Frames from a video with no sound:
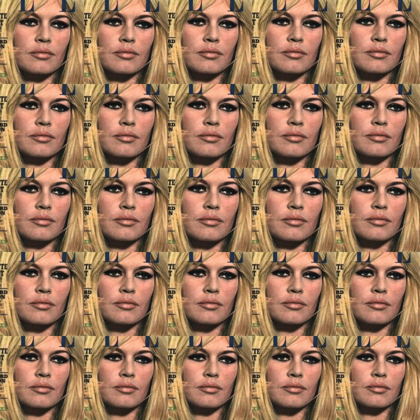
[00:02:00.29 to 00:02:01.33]
hair,
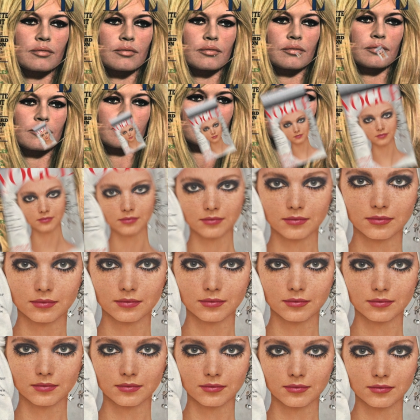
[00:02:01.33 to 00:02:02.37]
with particular
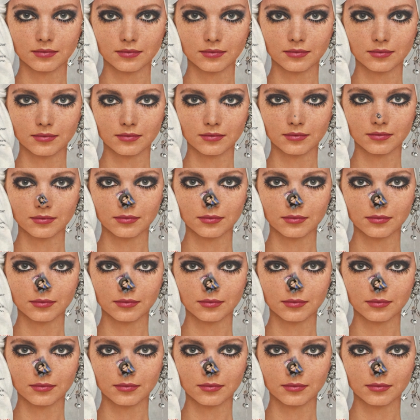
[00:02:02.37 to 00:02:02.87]
nose,